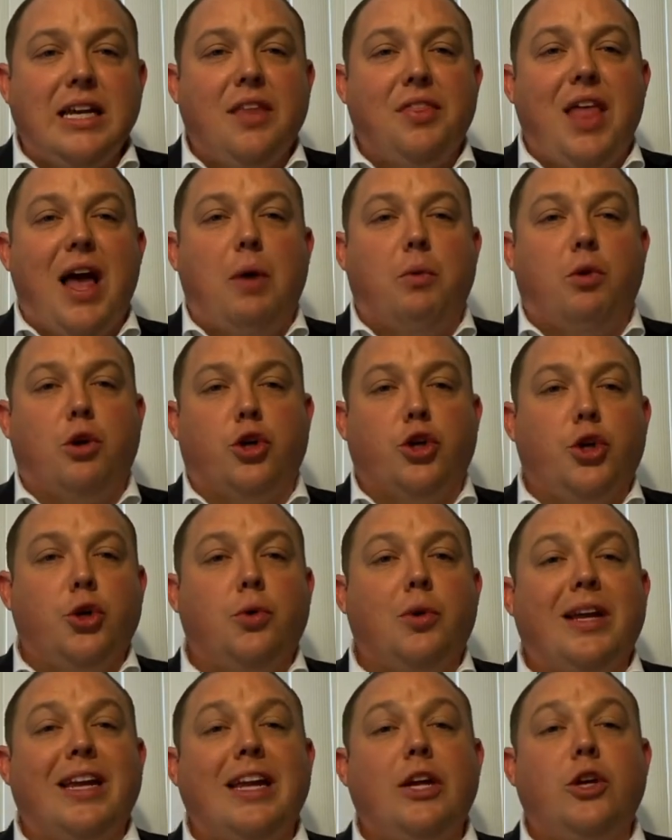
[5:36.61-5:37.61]
that we're
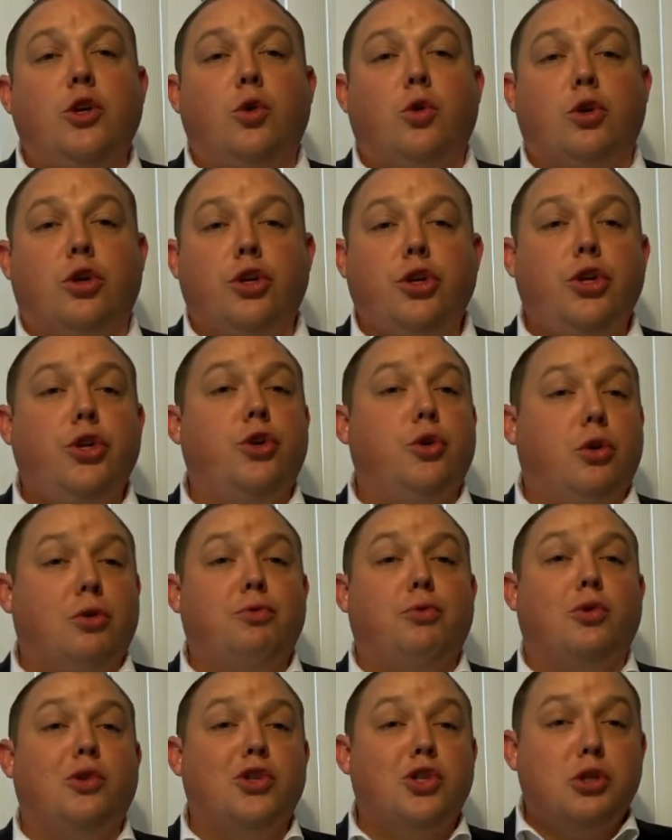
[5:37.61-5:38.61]
doing in order to do it
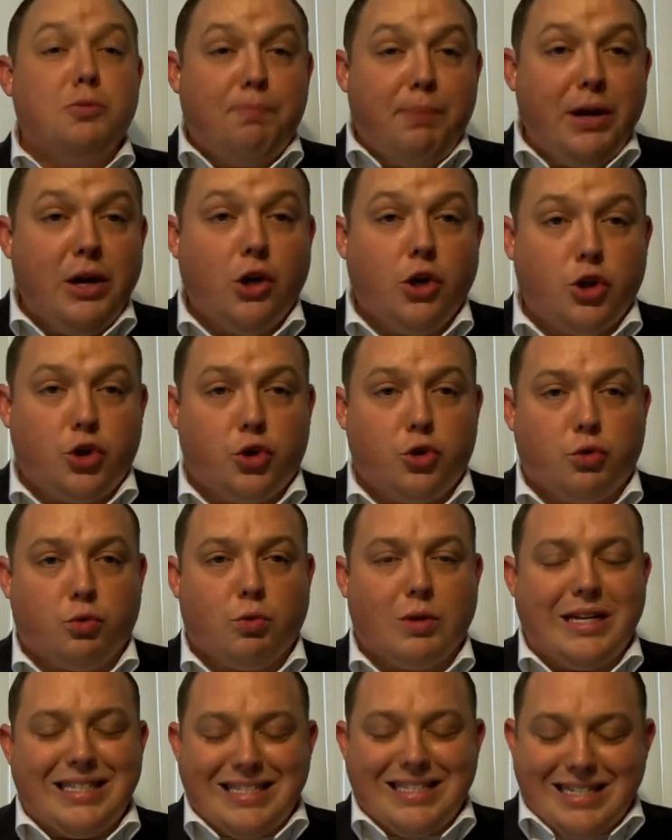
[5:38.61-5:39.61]
for spiritual
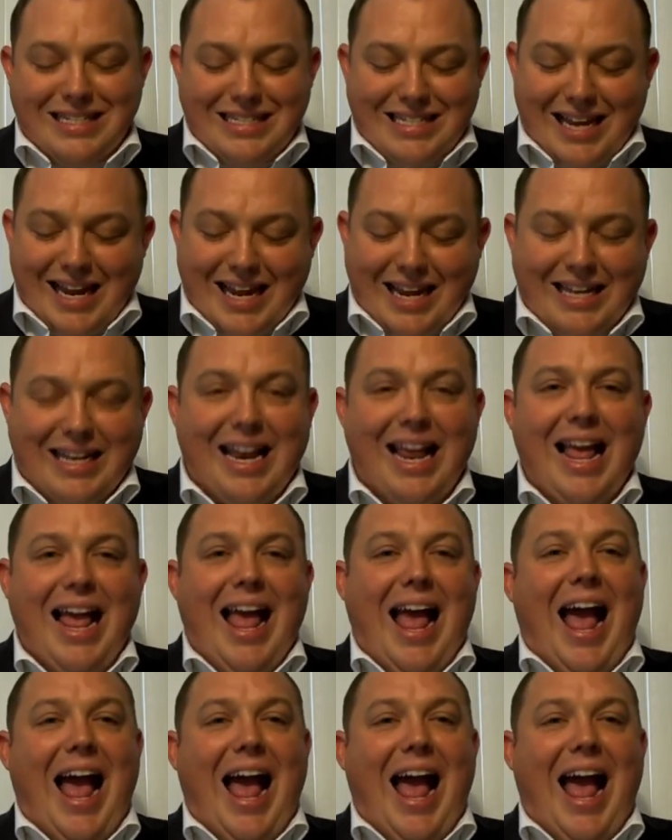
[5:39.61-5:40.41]
reasons and